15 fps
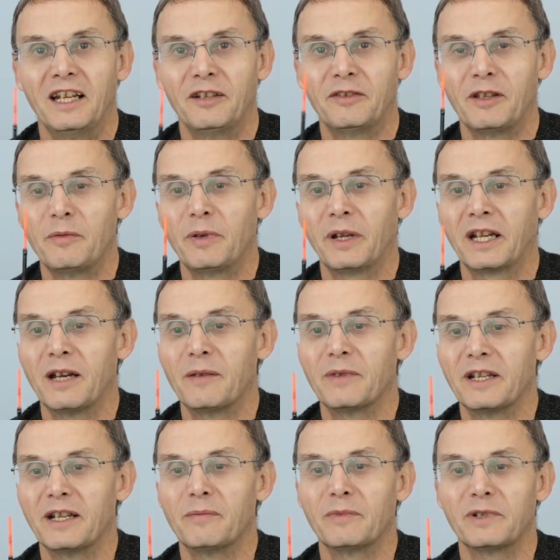If they pick up
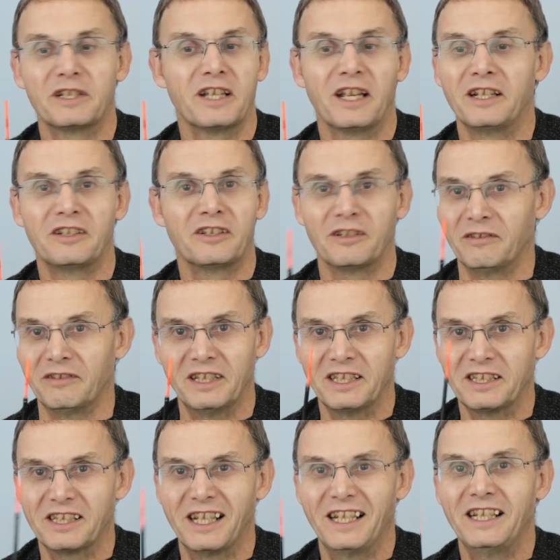the number 10 shot,
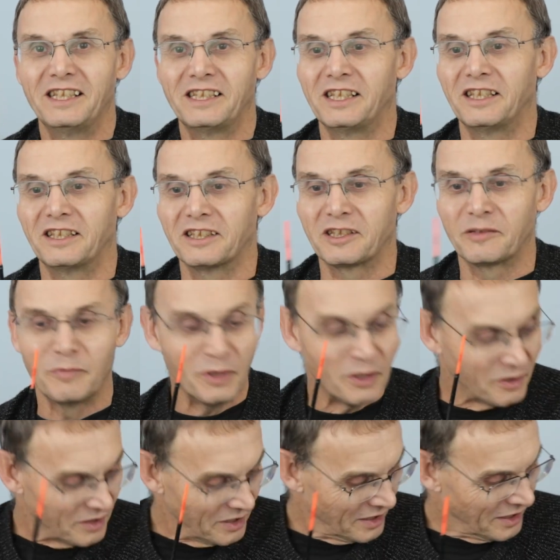it's easy to
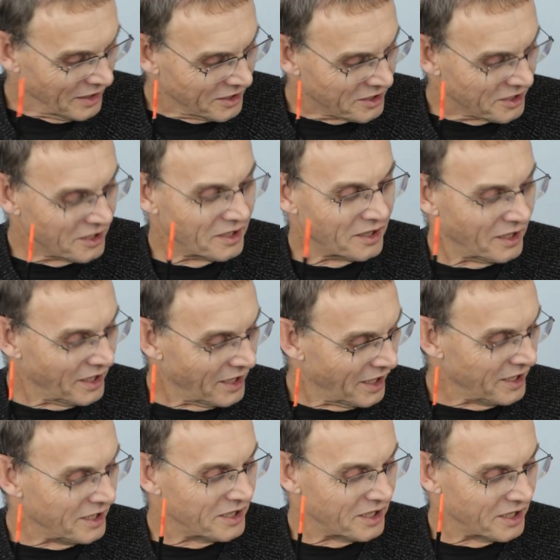spot. Certainly
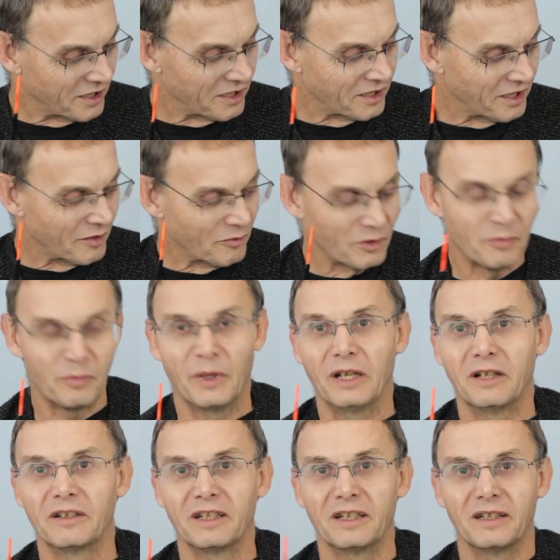easier than it would be
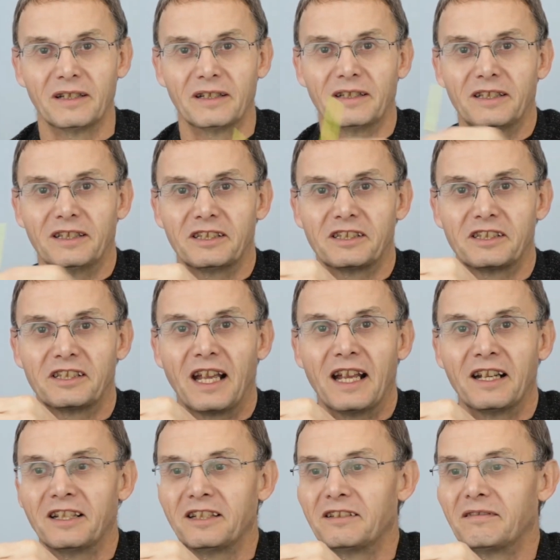on a
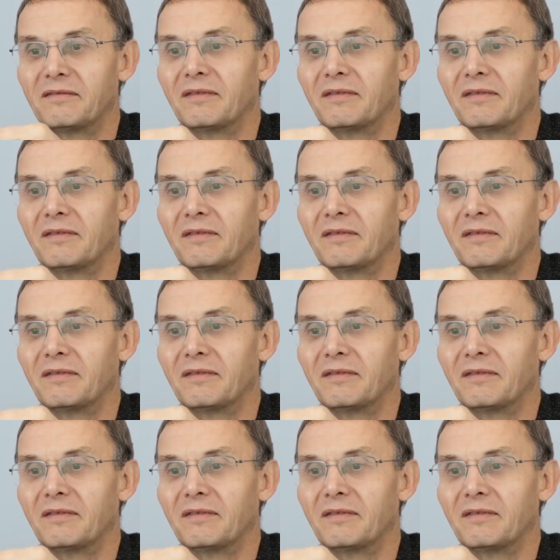standard